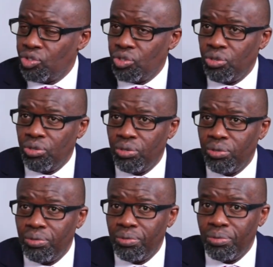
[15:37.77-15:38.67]

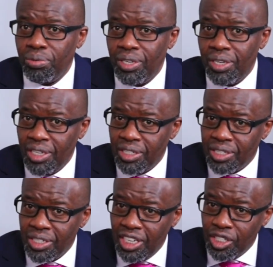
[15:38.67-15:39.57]
So
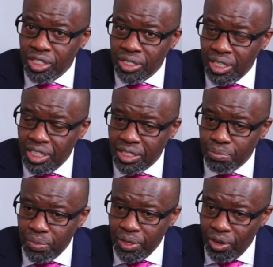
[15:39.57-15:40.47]
as
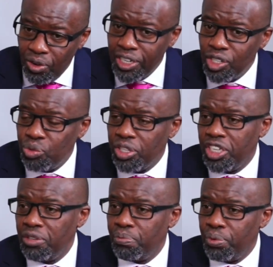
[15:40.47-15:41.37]
long as we
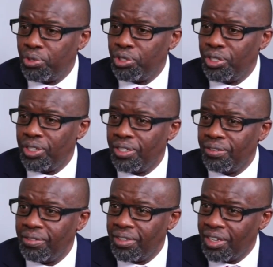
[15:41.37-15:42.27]
keep
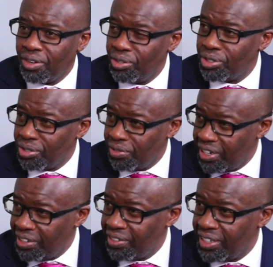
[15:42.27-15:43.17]
pushing the cost of
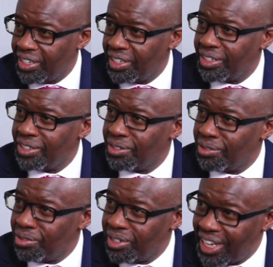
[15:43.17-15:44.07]
living
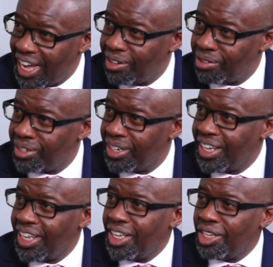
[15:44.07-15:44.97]
to go down,
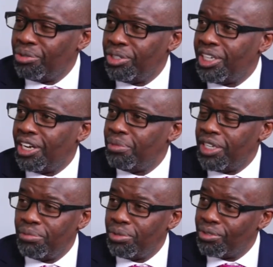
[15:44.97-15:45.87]
we shall
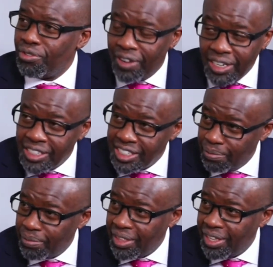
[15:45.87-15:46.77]
be able to find
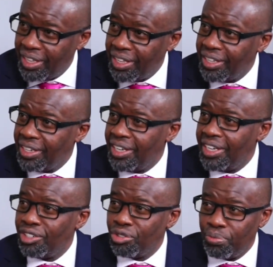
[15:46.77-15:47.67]
something
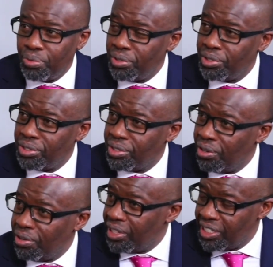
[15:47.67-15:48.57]
to put
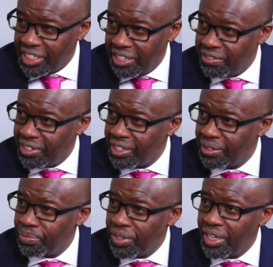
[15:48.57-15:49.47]
on the saving
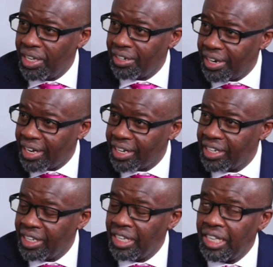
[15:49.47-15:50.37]

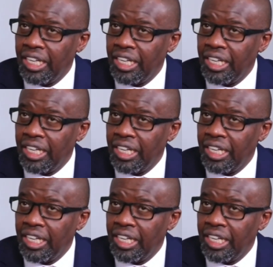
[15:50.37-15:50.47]
rack.